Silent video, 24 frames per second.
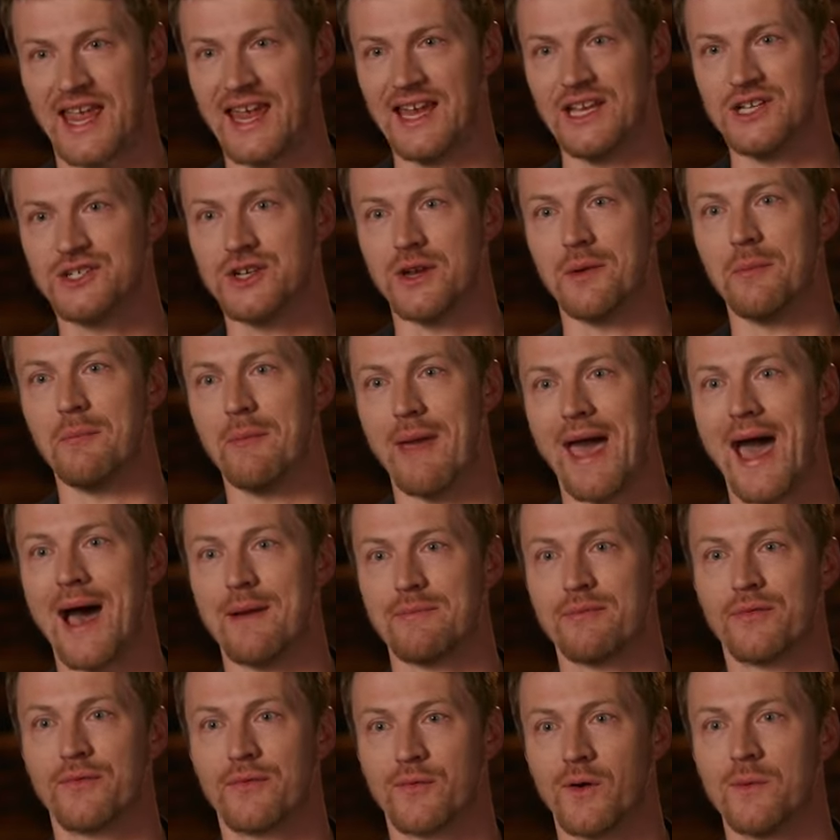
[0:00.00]
ancient
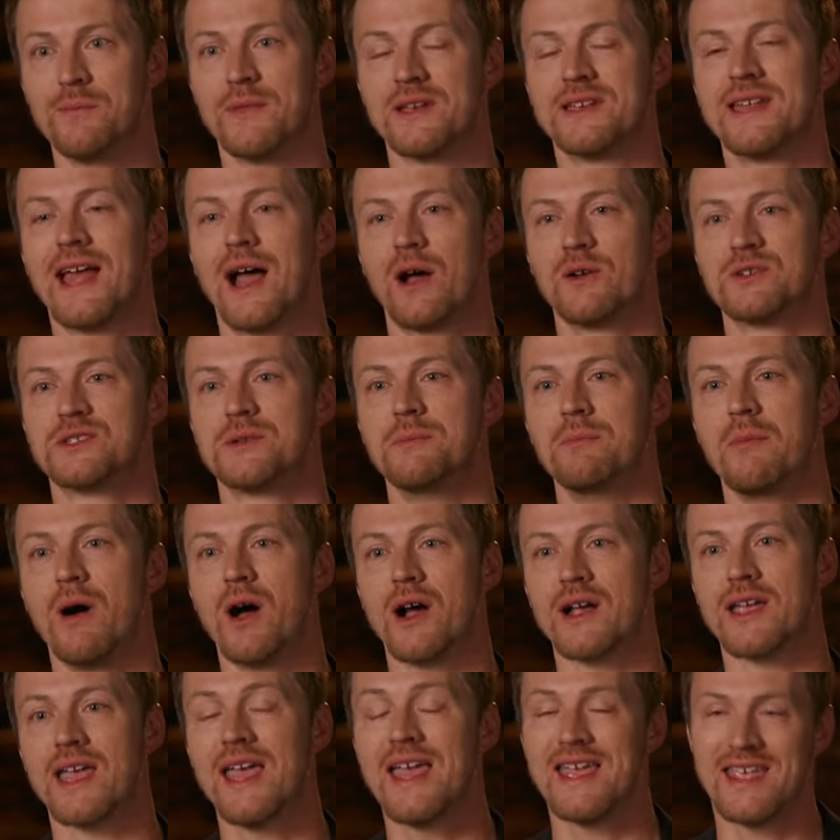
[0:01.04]
map from the Taos
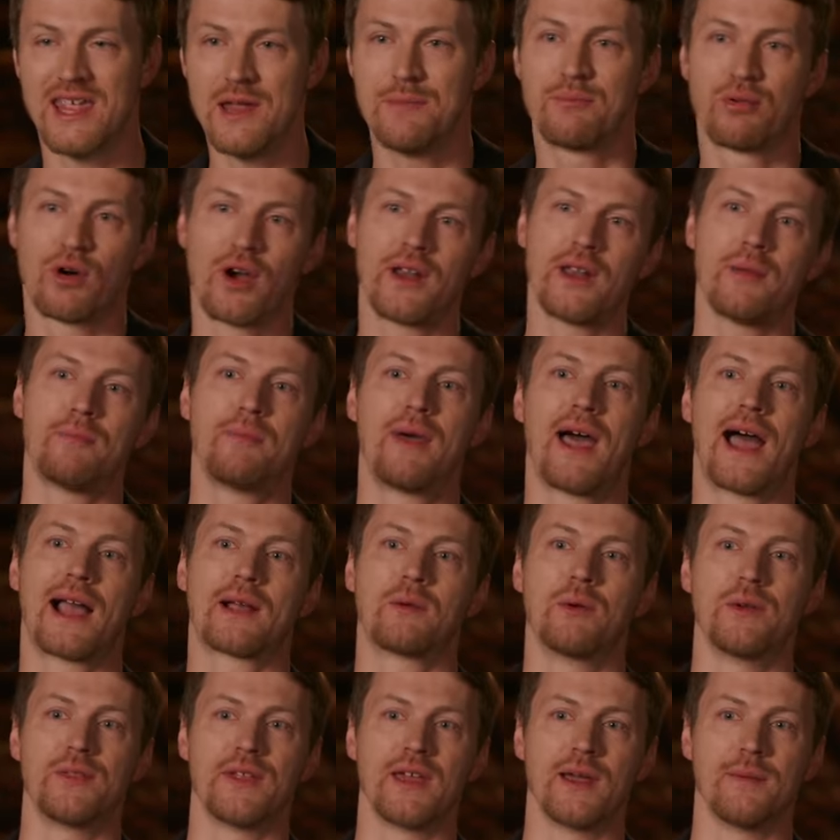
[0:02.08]
monk, he brought it
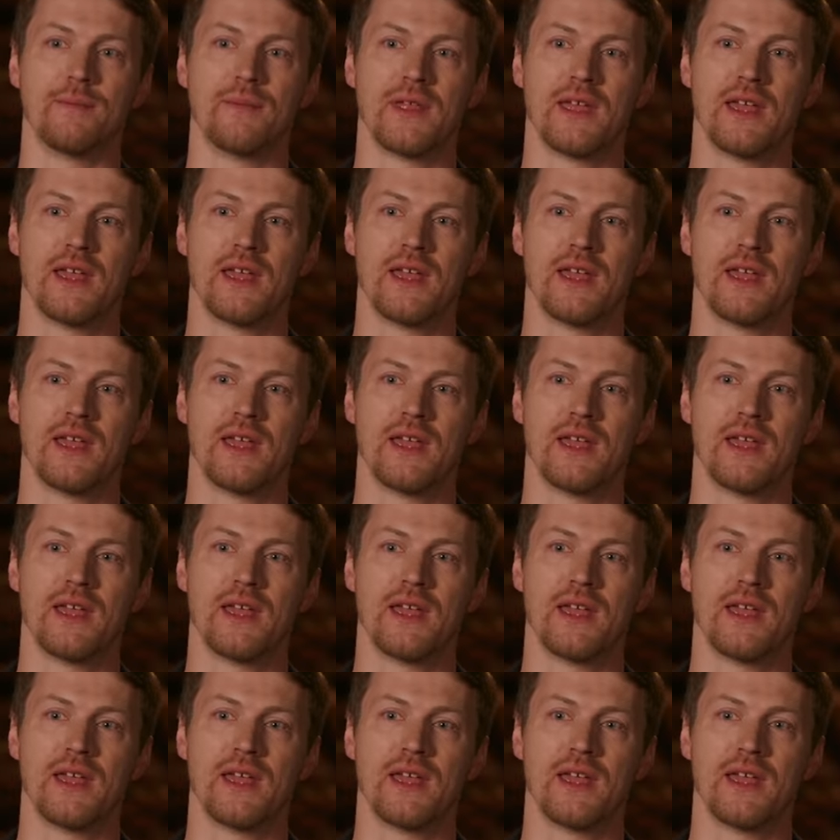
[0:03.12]
back with him,